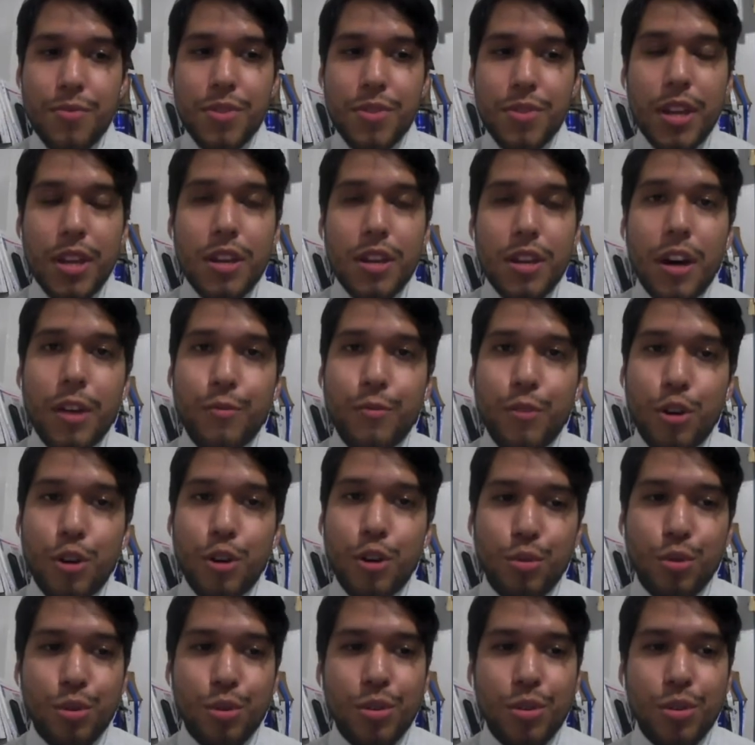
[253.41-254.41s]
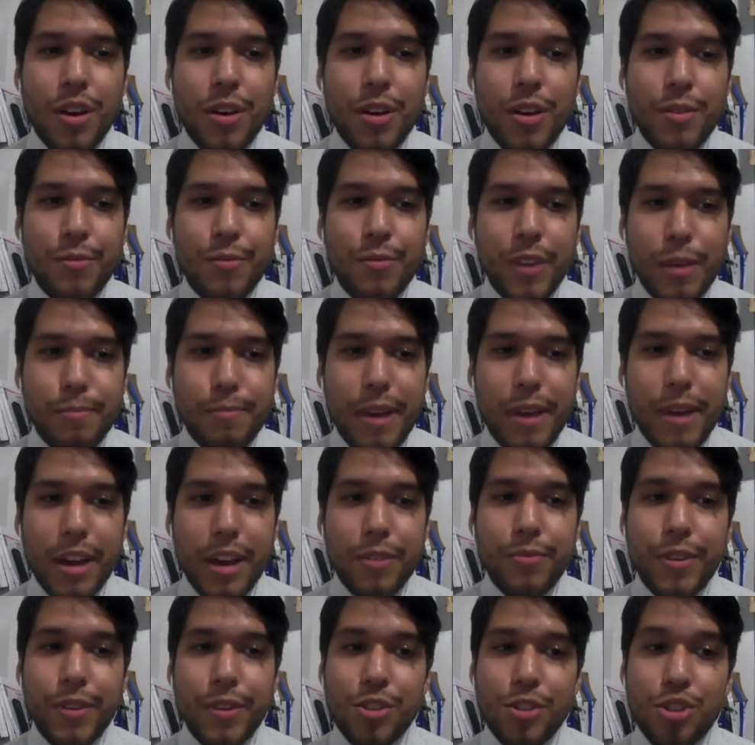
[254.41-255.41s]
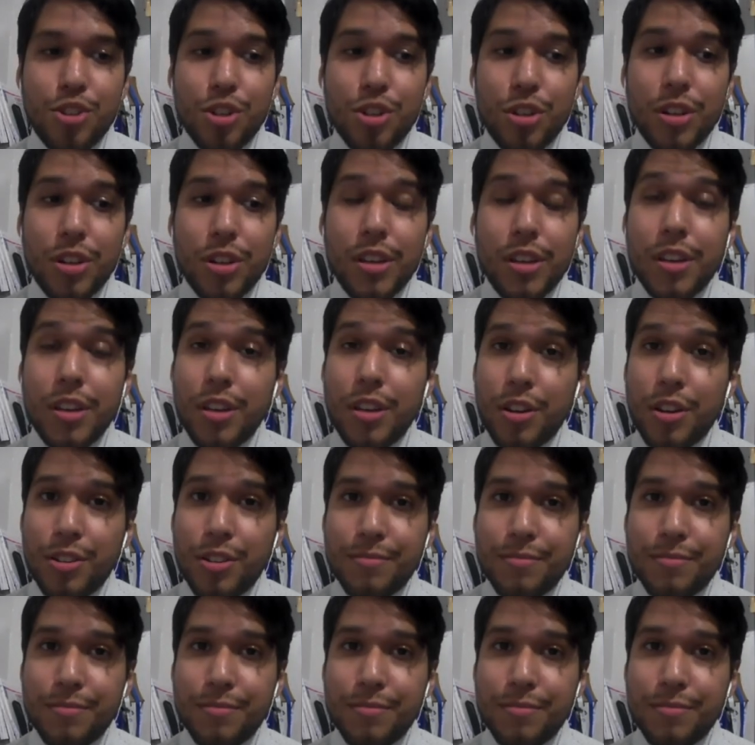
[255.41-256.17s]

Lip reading: the nonverbal feedback feature here.